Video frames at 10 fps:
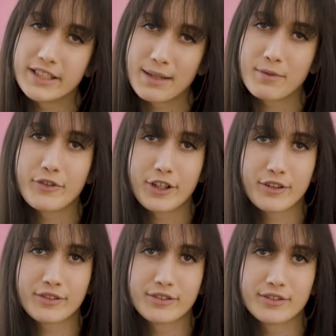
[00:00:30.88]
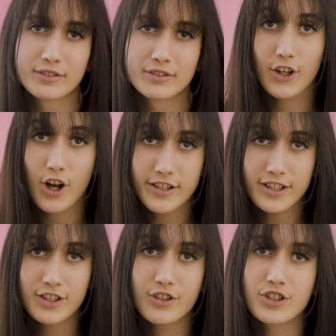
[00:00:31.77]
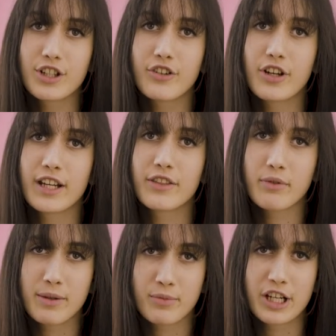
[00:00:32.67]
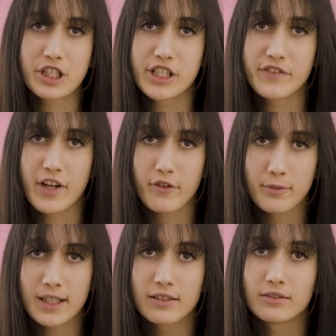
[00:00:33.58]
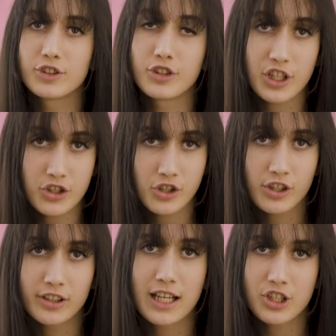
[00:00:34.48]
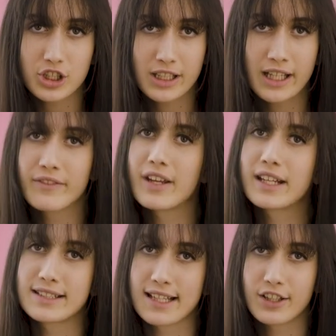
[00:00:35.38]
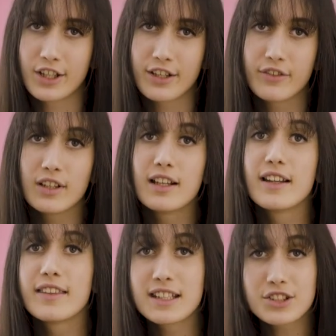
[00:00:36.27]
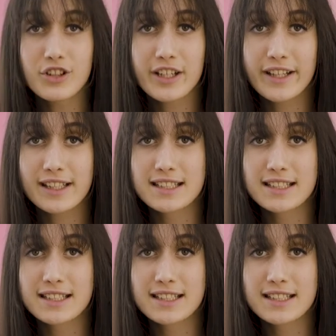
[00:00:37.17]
to name a few. The Constitution created three branches of government: judicial, legislative, and executive. This created a